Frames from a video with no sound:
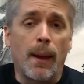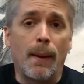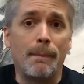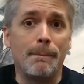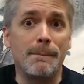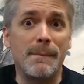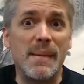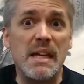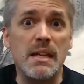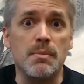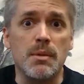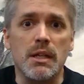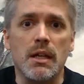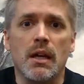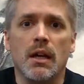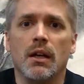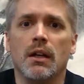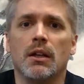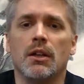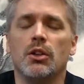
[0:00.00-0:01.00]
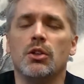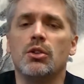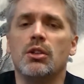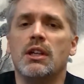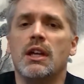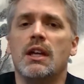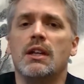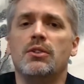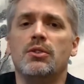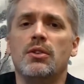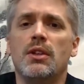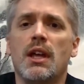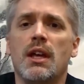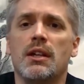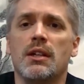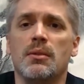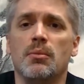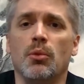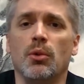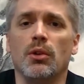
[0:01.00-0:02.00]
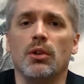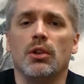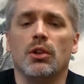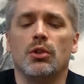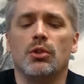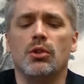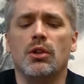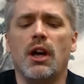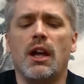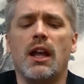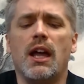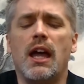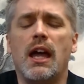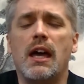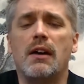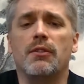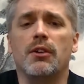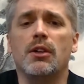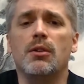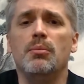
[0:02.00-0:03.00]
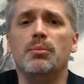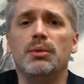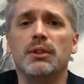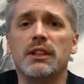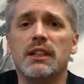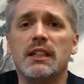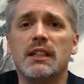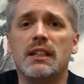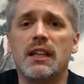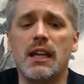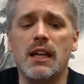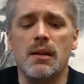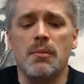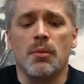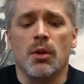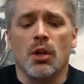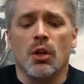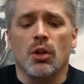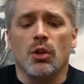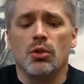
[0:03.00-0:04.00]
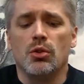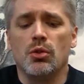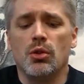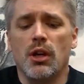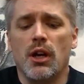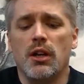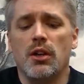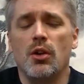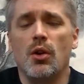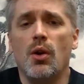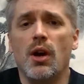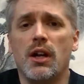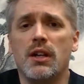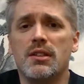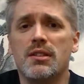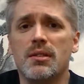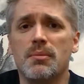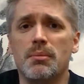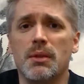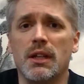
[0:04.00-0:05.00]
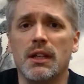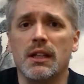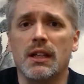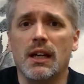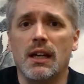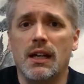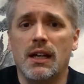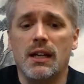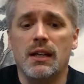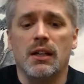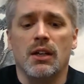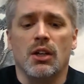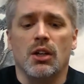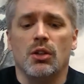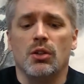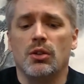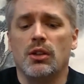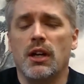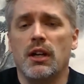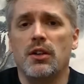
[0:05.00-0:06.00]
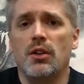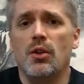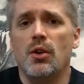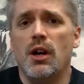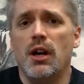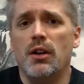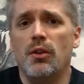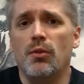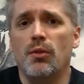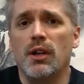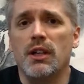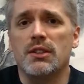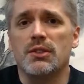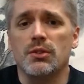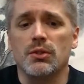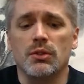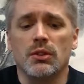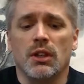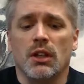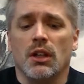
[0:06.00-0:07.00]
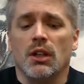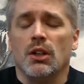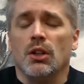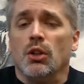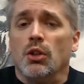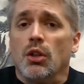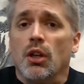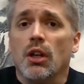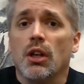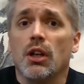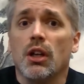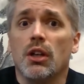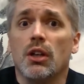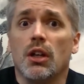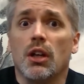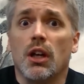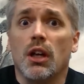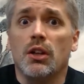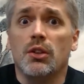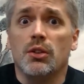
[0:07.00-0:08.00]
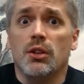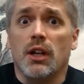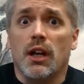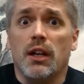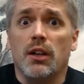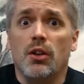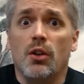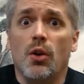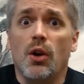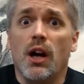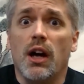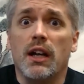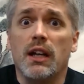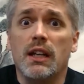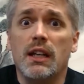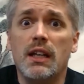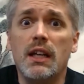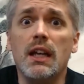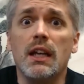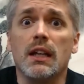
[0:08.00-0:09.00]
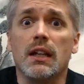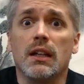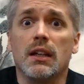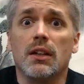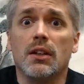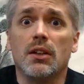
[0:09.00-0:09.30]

Maybe. You can't do that anymore. You gotta have a complete game. You gotta know how to submit a guy, you gotta know how to wrestle, and you gotta know how to hit.